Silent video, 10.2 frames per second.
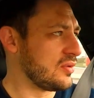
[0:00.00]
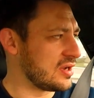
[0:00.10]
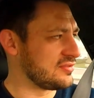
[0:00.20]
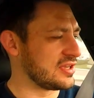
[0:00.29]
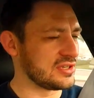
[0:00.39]

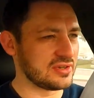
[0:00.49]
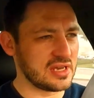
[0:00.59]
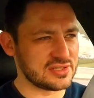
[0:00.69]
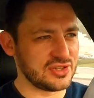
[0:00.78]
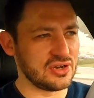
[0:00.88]
way of letting you
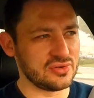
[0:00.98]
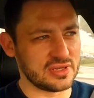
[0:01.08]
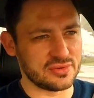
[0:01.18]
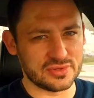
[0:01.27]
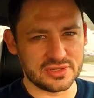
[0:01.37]
guys know
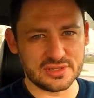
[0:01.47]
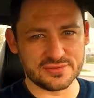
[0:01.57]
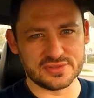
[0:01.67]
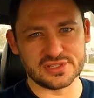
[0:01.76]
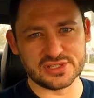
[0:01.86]
like what the
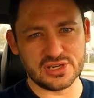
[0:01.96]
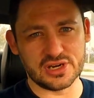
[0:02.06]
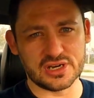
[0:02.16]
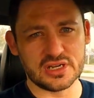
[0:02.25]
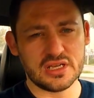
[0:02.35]
differences
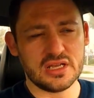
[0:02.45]
are.